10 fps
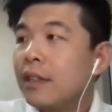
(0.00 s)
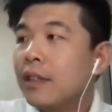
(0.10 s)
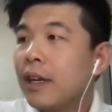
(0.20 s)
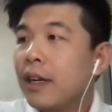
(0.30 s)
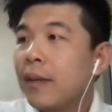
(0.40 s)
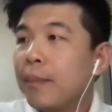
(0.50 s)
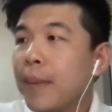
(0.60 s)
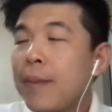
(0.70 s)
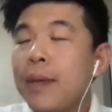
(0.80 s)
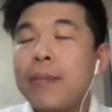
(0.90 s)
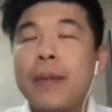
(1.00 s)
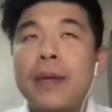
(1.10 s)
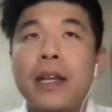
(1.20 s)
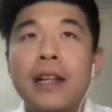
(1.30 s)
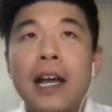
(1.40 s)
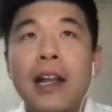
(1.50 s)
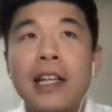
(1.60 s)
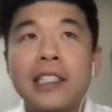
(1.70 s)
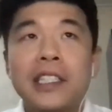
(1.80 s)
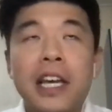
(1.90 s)
maybe
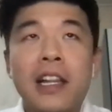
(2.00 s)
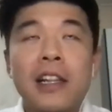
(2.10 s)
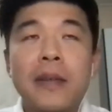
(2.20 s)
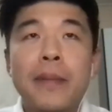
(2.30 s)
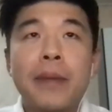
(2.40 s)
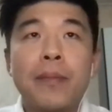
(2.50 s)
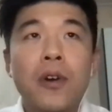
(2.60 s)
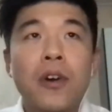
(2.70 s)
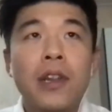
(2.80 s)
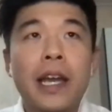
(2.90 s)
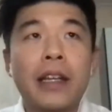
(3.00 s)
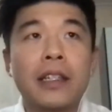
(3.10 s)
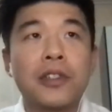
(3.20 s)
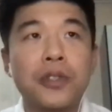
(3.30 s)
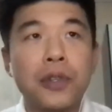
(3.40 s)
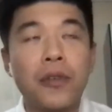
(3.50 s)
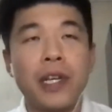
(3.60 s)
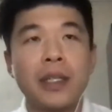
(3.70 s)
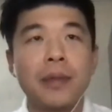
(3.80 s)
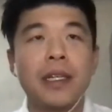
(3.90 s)
I share a little bit more like the
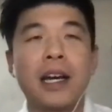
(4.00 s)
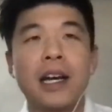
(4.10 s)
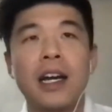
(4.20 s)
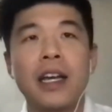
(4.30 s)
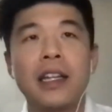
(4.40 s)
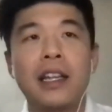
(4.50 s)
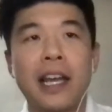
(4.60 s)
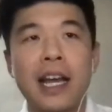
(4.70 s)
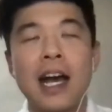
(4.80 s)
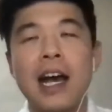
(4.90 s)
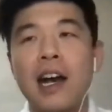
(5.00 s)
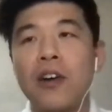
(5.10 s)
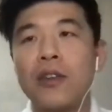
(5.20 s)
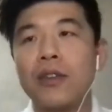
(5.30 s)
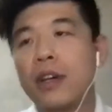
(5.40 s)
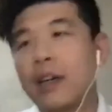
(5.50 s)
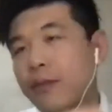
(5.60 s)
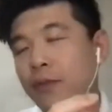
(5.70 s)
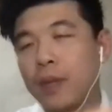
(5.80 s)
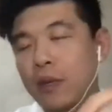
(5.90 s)
stories behind like how
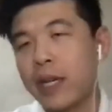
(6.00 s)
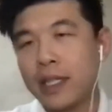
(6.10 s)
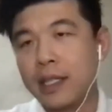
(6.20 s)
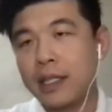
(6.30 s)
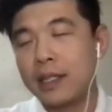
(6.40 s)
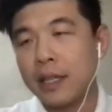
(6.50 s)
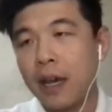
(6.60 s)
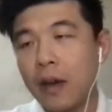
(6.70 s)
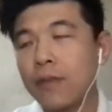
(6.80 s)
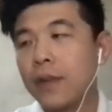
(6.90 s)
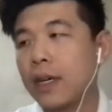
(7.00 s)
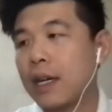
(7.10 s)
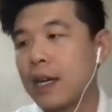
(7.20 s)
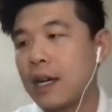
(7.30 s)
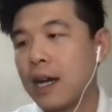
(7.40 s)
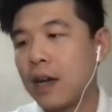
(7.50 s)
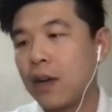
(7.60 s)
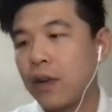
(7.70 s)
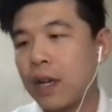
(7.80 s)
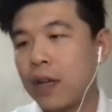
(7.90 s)
from the crisis itself,
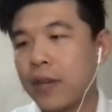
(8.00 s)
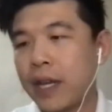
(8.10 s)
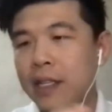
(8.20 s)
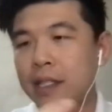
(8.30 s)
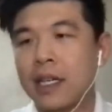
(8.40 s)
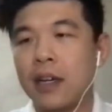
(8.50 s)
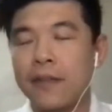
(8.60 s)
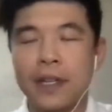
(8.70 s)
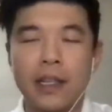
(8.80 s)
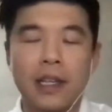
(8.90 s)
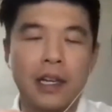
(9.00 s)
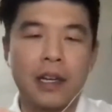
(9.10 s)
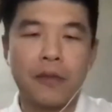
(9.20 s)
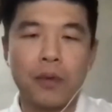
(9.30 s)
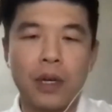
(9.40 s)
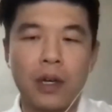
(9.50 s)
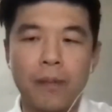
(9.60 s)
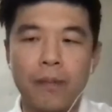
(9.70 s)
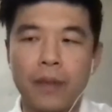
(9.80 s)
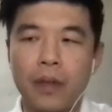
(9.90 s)
how do I discover
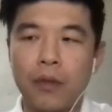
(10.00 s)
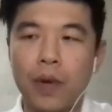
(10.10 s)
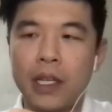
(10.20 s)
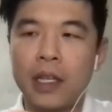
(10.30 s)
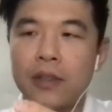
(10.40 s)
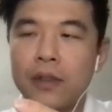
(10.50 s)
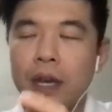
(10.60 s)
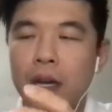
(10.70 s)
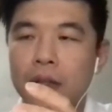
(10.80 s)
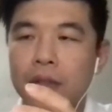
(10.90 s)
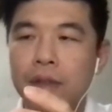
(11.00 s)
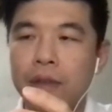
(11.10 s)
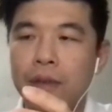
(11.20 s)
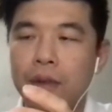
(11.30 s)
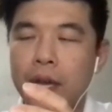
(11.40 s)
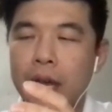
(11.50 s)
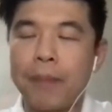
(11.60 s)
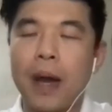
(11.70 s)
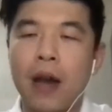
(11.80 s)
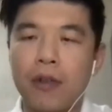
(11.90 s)
wanting to
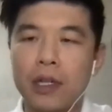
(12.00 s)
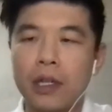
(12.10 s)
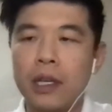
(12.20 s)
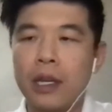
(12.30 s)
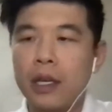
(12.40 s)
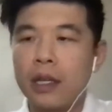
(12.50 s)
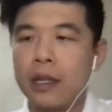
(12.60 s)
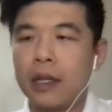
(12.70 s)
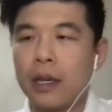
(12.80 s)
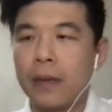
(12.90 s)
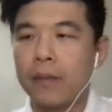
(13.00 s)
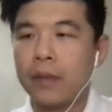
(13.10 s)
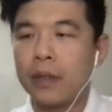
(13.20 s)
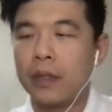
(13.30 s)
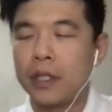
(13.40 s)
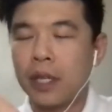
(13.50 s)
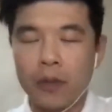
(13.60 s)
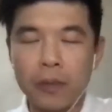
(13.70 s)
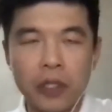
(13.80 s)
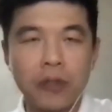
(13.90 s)
empower the shelter
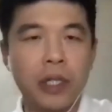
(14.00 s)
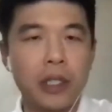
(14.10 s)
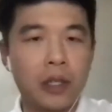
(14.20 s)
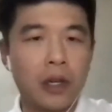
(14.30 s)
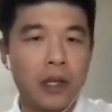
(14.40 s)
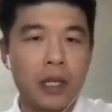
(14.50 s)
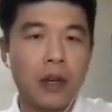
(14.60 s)
home children's or the